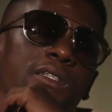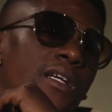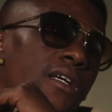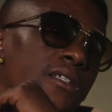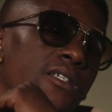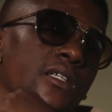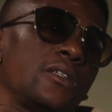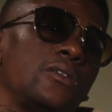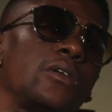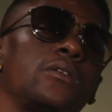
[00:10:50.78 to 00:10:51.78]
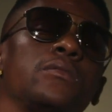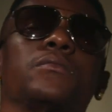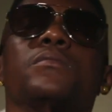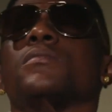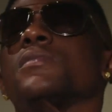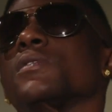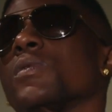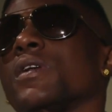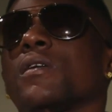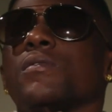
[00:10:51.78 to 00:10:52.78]
stay G, you know,
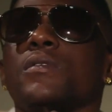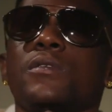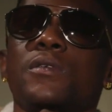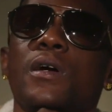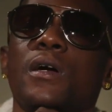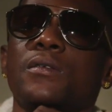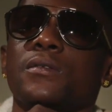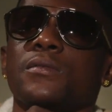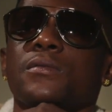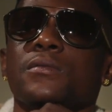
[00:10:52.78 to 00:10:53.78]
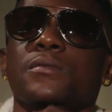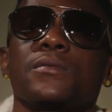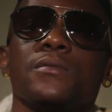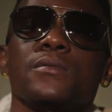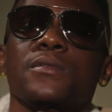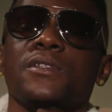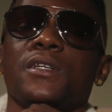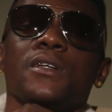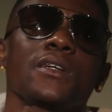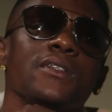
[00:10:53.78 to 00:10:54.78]
whatever, you know. I'll
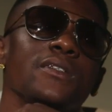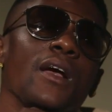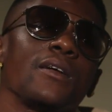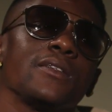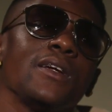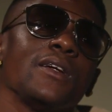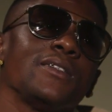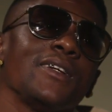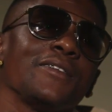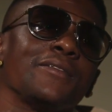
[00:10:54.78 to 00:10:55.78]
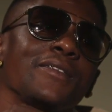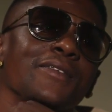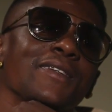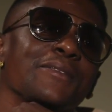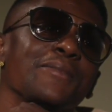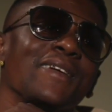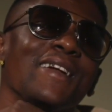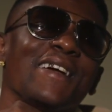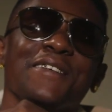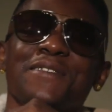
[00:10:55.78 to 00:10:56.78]
still get sound scan checks for the rest of my
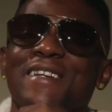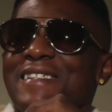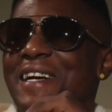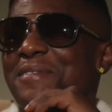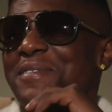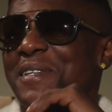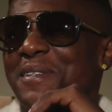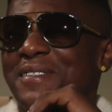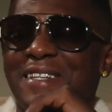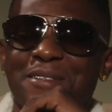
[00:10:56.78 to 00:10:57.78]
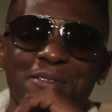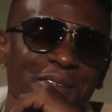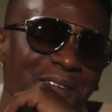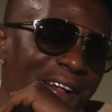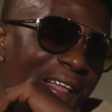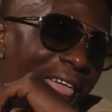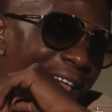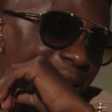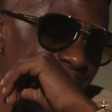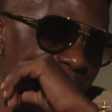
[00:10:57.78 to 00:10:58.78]
life. That's how I felt on death row.
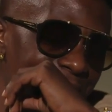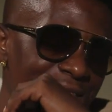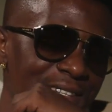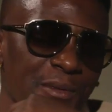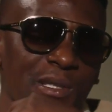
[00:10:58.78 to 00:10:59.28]
But